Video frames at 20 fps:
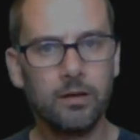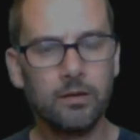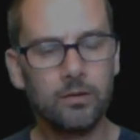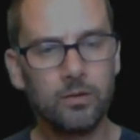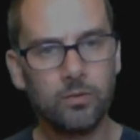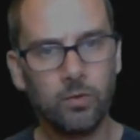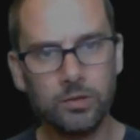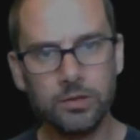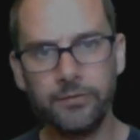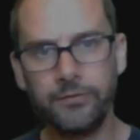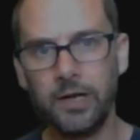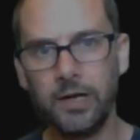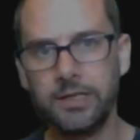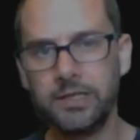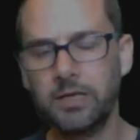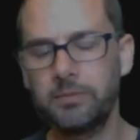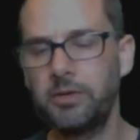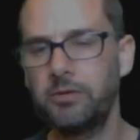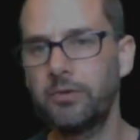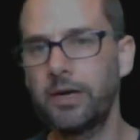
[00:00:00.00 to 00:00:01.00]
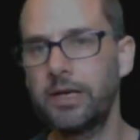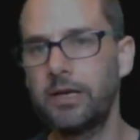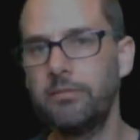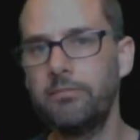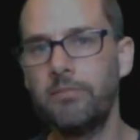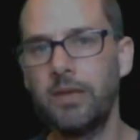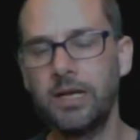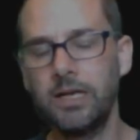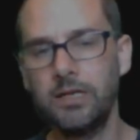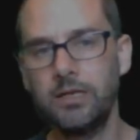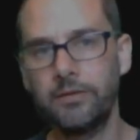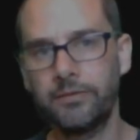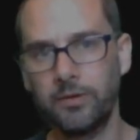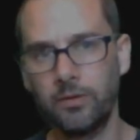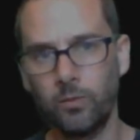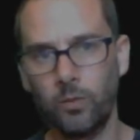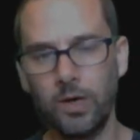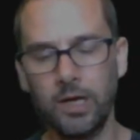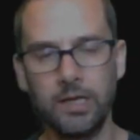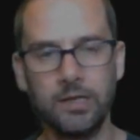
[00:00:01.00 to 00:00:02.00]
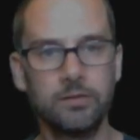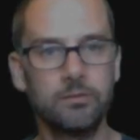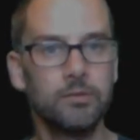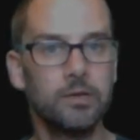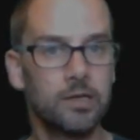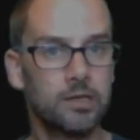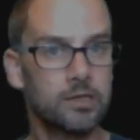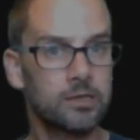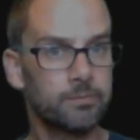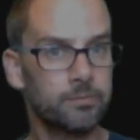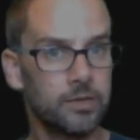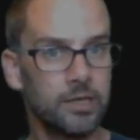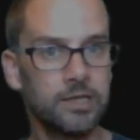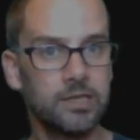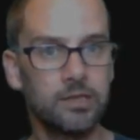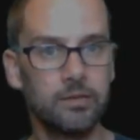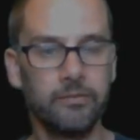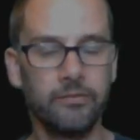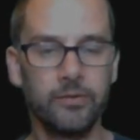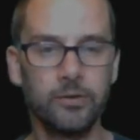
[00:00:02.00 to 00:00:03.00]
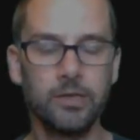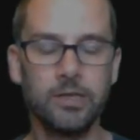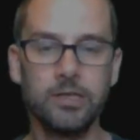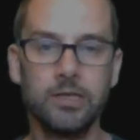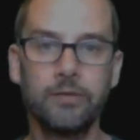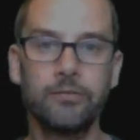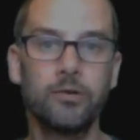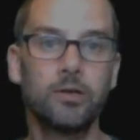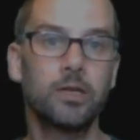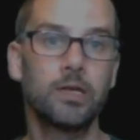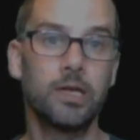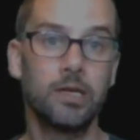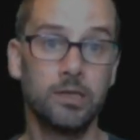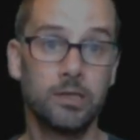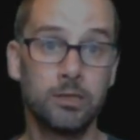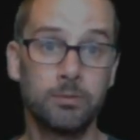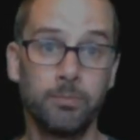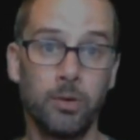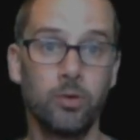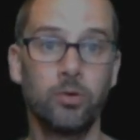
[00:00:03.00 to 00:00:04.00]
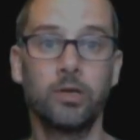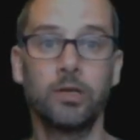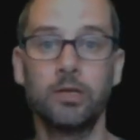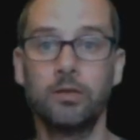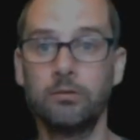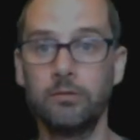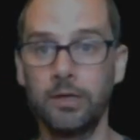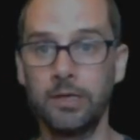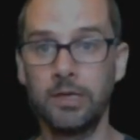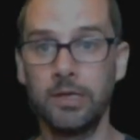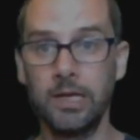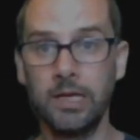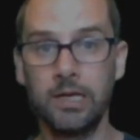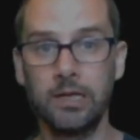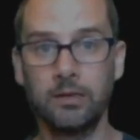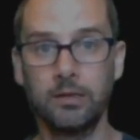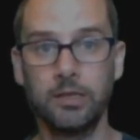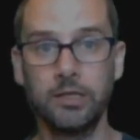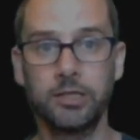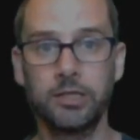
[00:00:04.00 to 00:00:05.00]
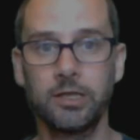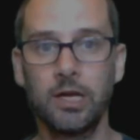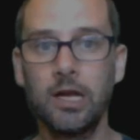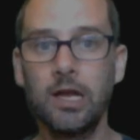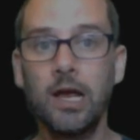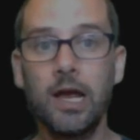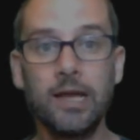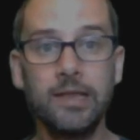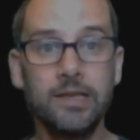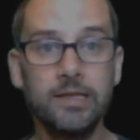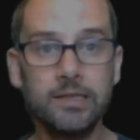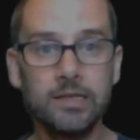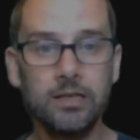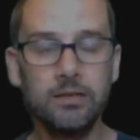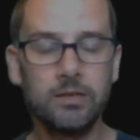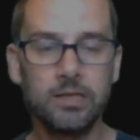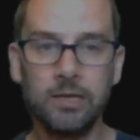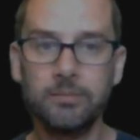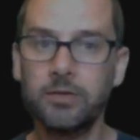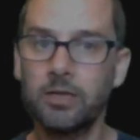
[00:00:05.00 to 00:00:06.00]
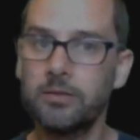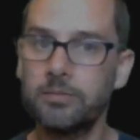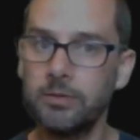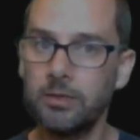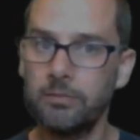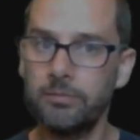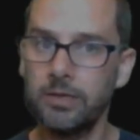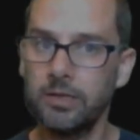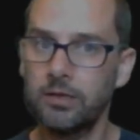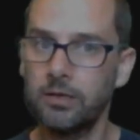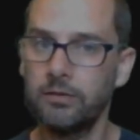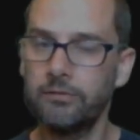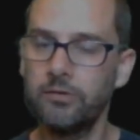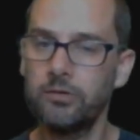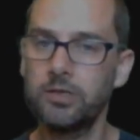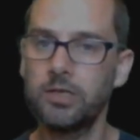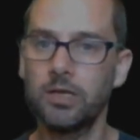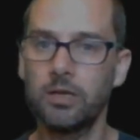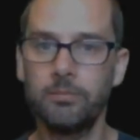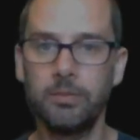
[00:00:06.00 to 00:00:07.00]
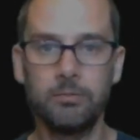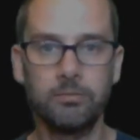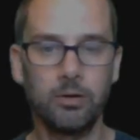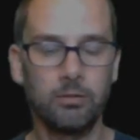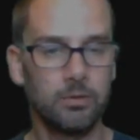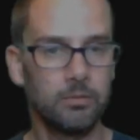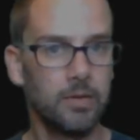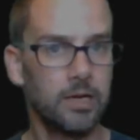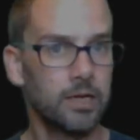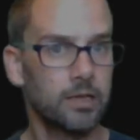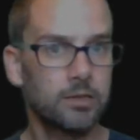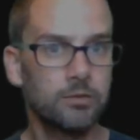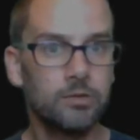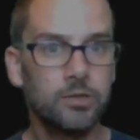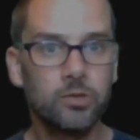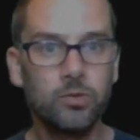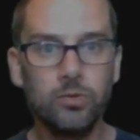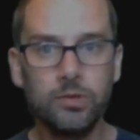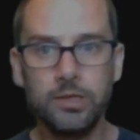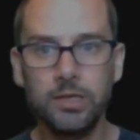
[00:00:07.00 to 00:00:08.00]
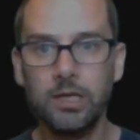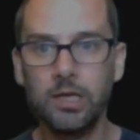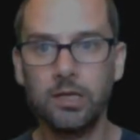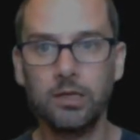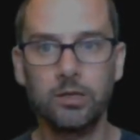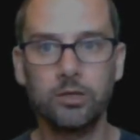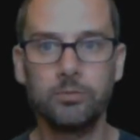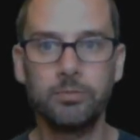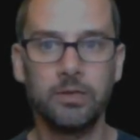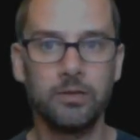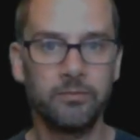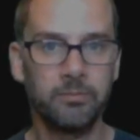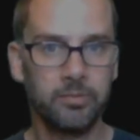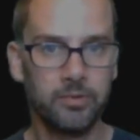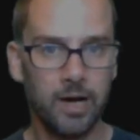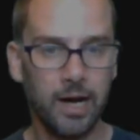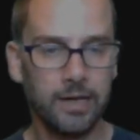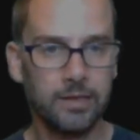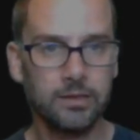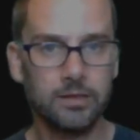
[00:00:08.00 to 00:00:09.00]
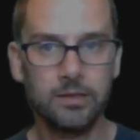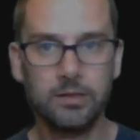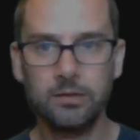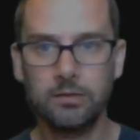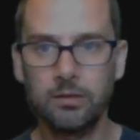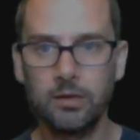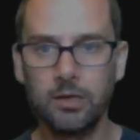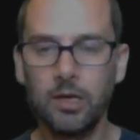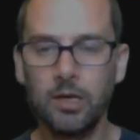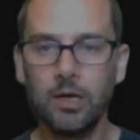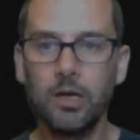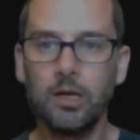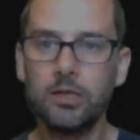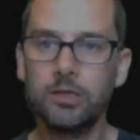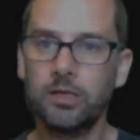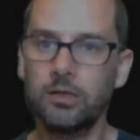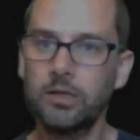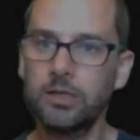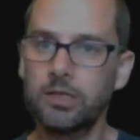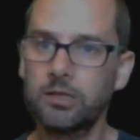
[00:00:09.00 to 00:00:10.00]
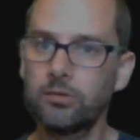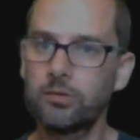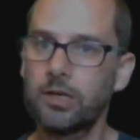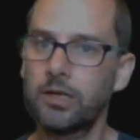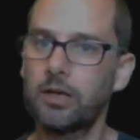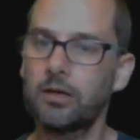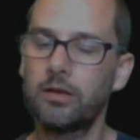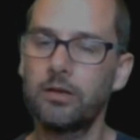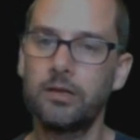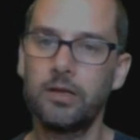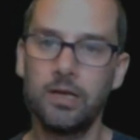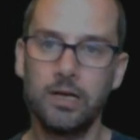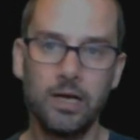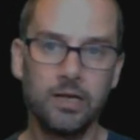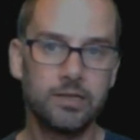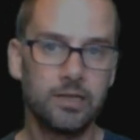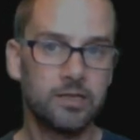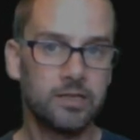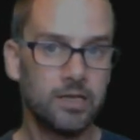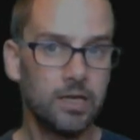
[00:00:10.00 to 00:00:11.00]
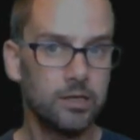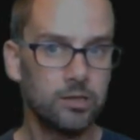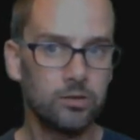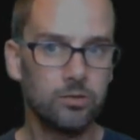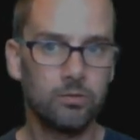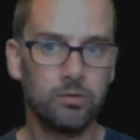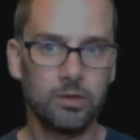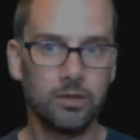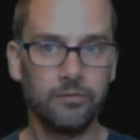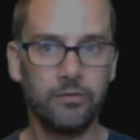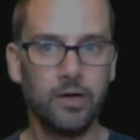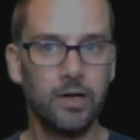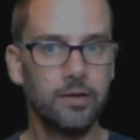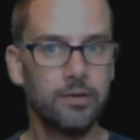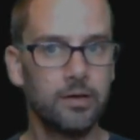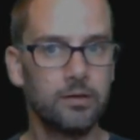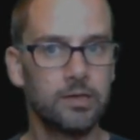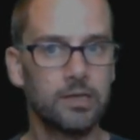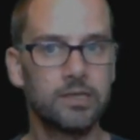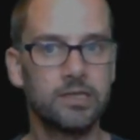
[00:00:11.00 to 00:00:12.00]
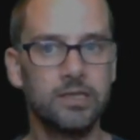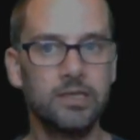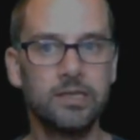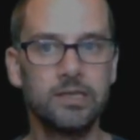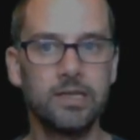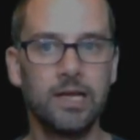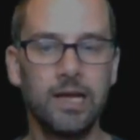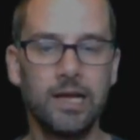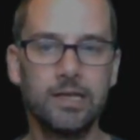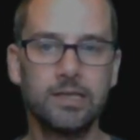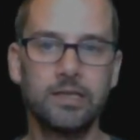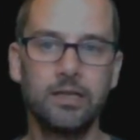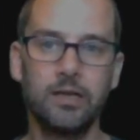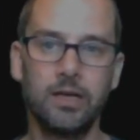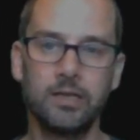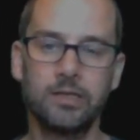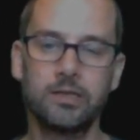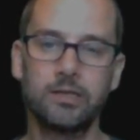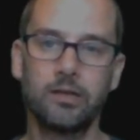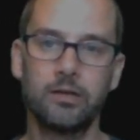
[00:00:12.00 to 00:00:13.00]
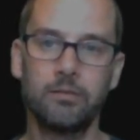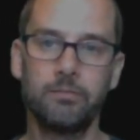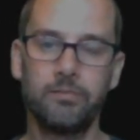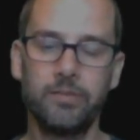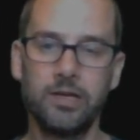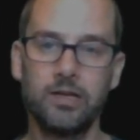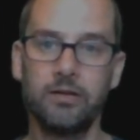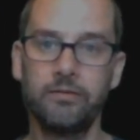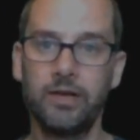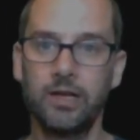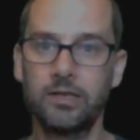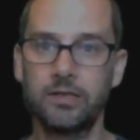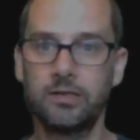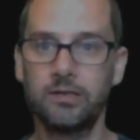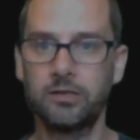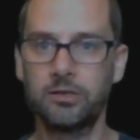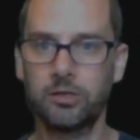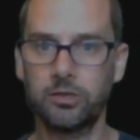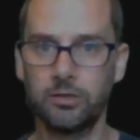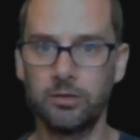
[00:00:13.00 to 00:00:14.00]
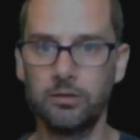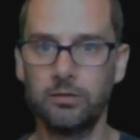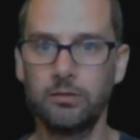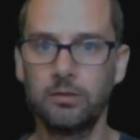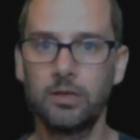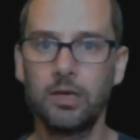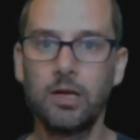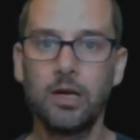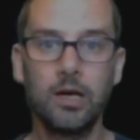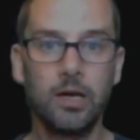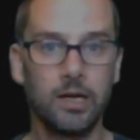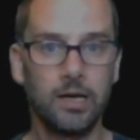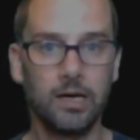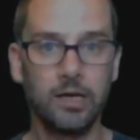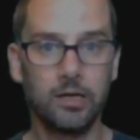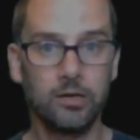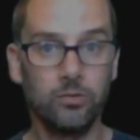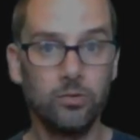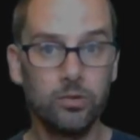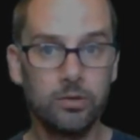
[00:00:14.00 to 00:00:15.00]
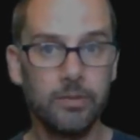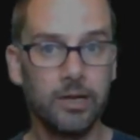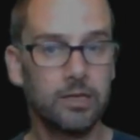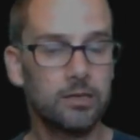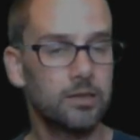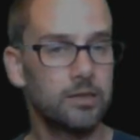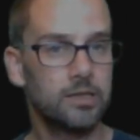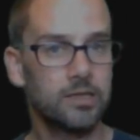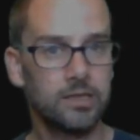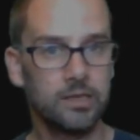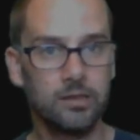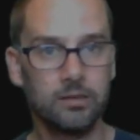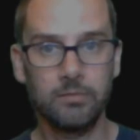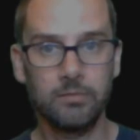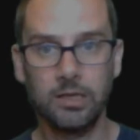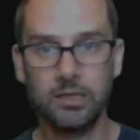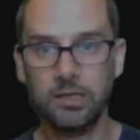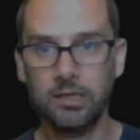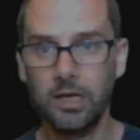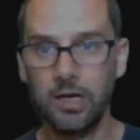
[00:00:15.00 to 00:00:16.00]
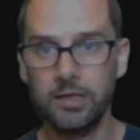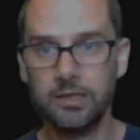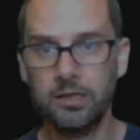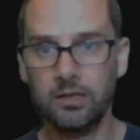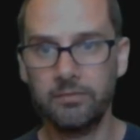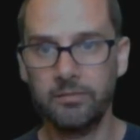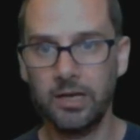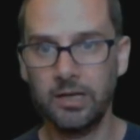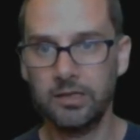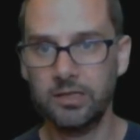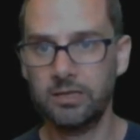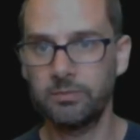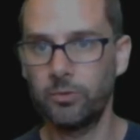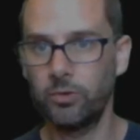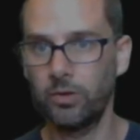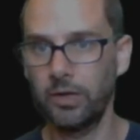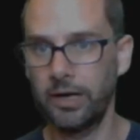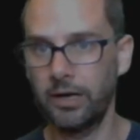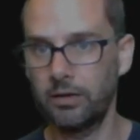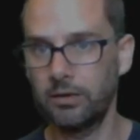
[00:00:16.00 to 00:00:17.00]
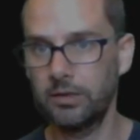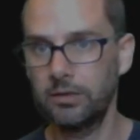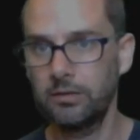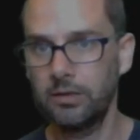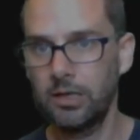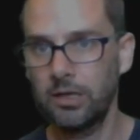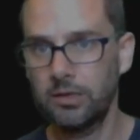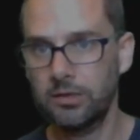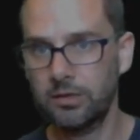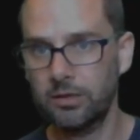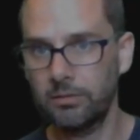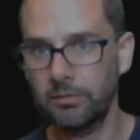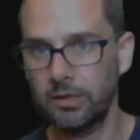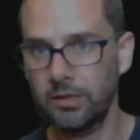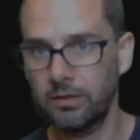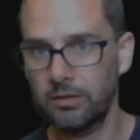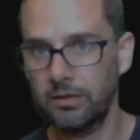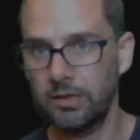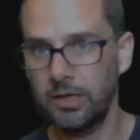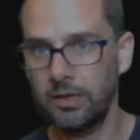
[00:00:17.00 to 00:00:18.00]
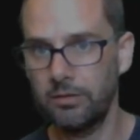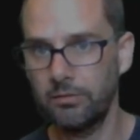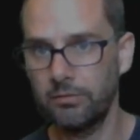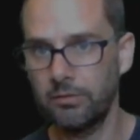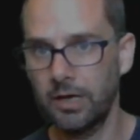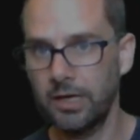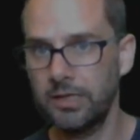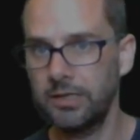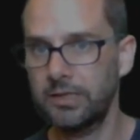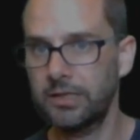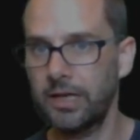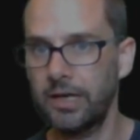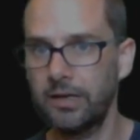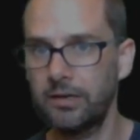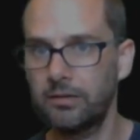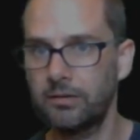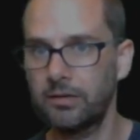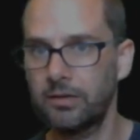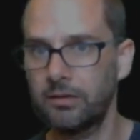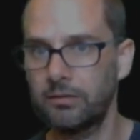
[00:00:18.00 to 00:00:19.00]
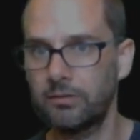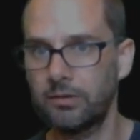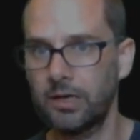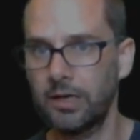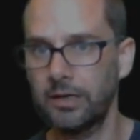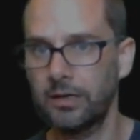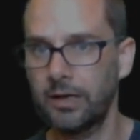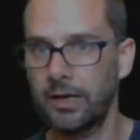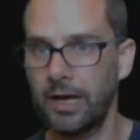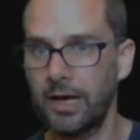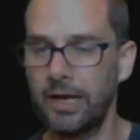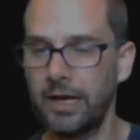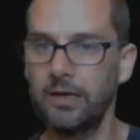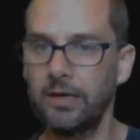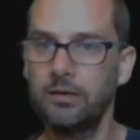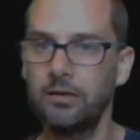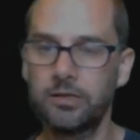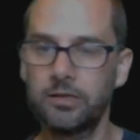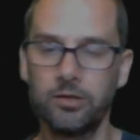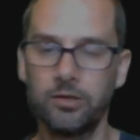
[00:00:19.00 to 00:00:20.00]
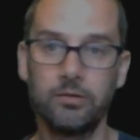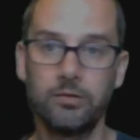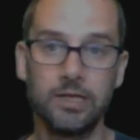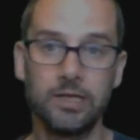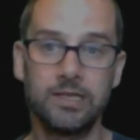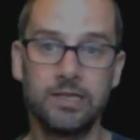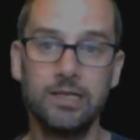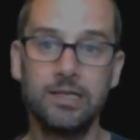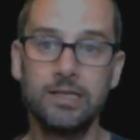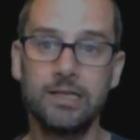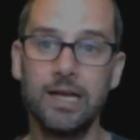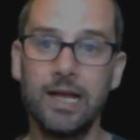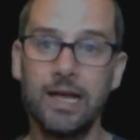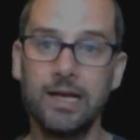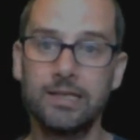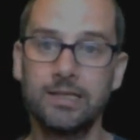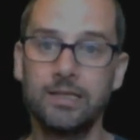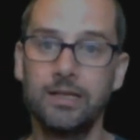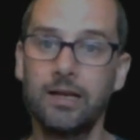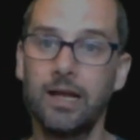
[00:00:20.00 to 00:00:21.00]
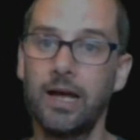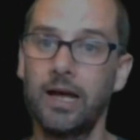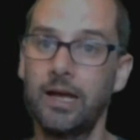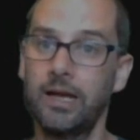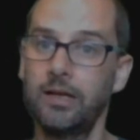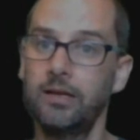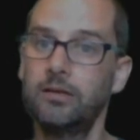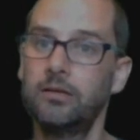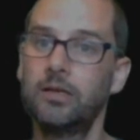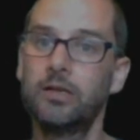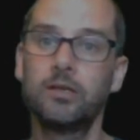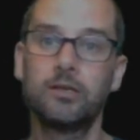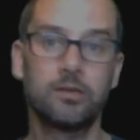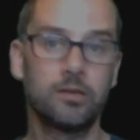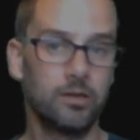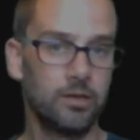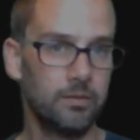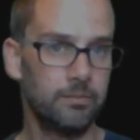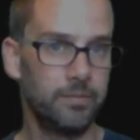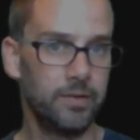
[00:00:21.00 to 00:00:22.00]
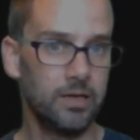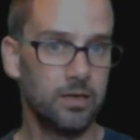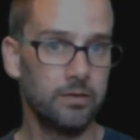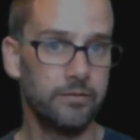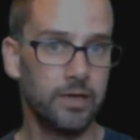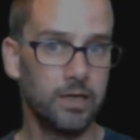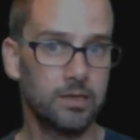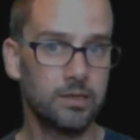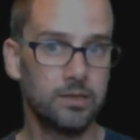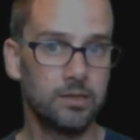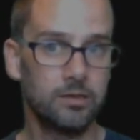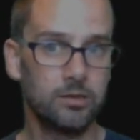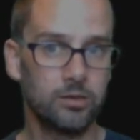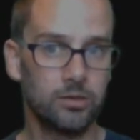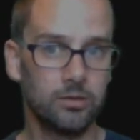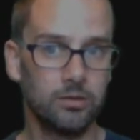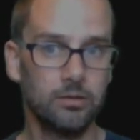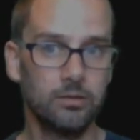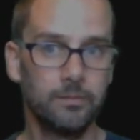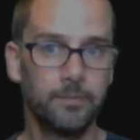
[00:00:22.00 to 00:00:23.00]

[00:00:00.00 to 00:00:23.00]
Quantifiers can be read in many different ways. We express them very differently in spoken and written English. And this can sometimes be a bit confusing, a bit problematic, so it's good to get a little bit of practice. So let's look at the existential quantifier. There exists x in S so that P of x is true. And I can automatically see slides that I made a small error. So I'm going to erase that and write A. So there exists x in A so that P of x is true.